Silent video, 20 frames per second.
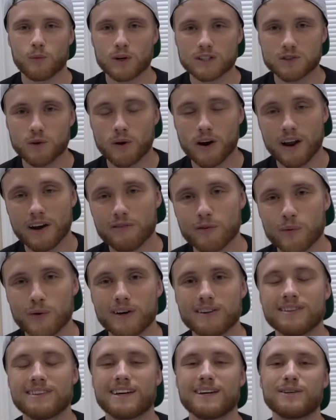What's going on,
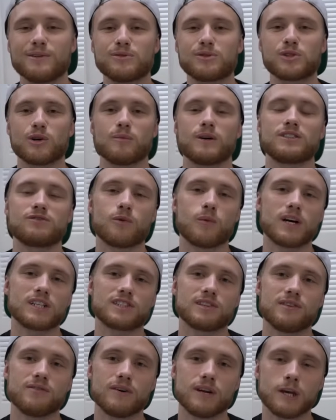everyone? Thank you so much for
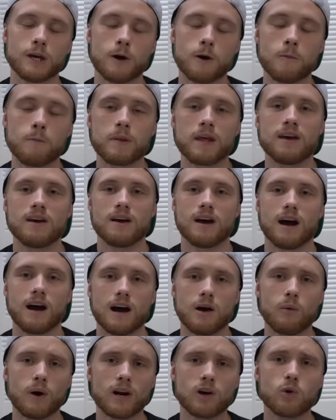watching the video.
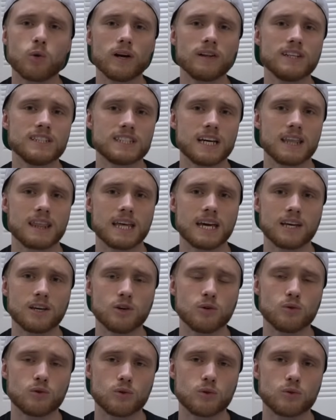I want to quickly say thank
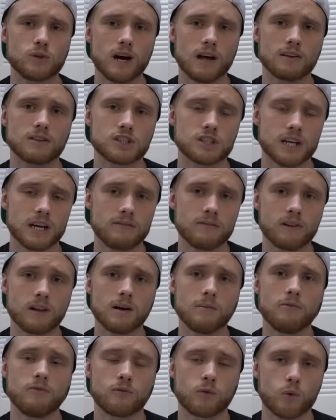you to Dollar Shave
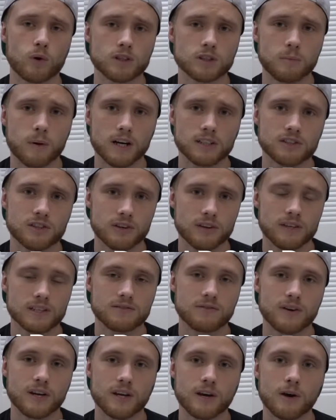Club for sponsoring
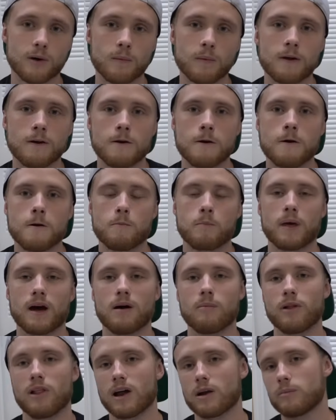this video.
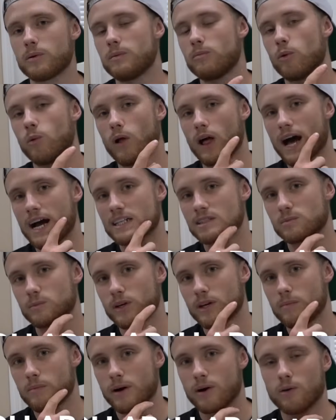A lot of people will ask
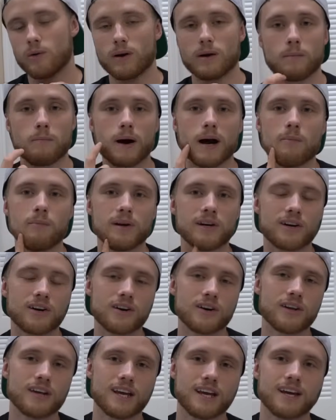me about my
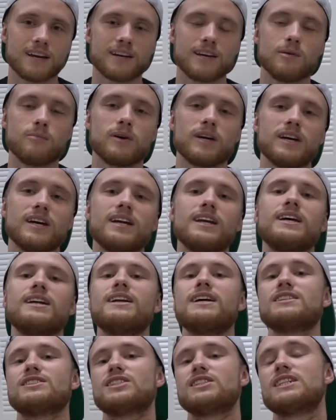beard and keeping it
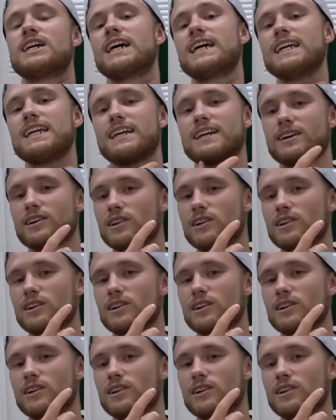nice and tight and